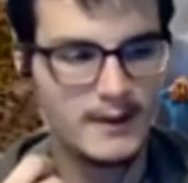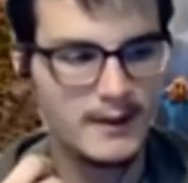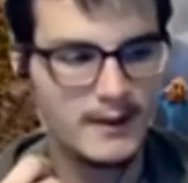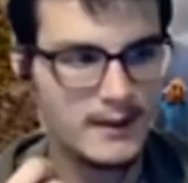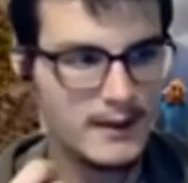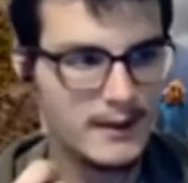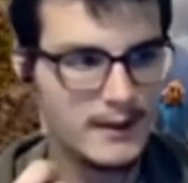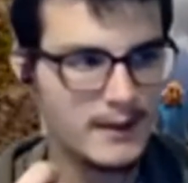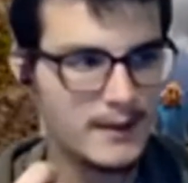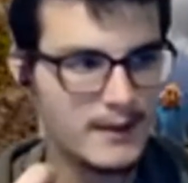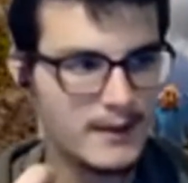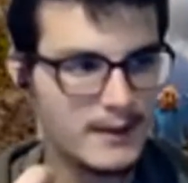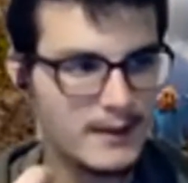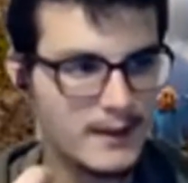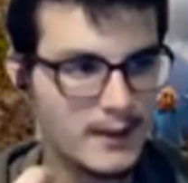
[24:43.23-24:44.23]
in
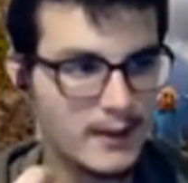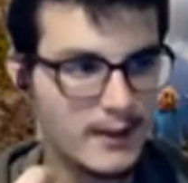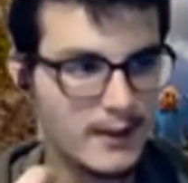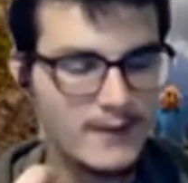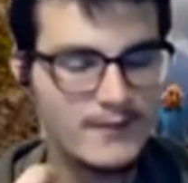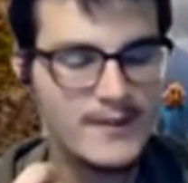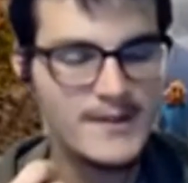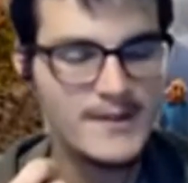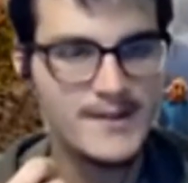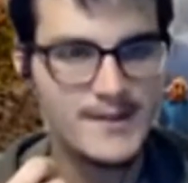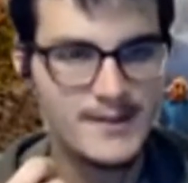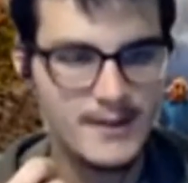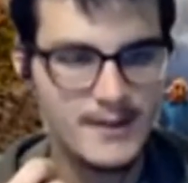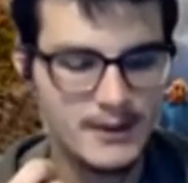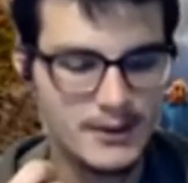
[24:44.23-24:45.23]
our infancy
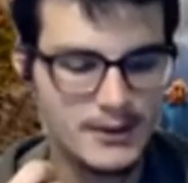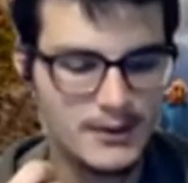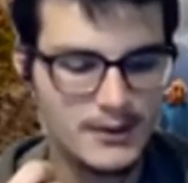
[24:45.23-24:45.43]
stage.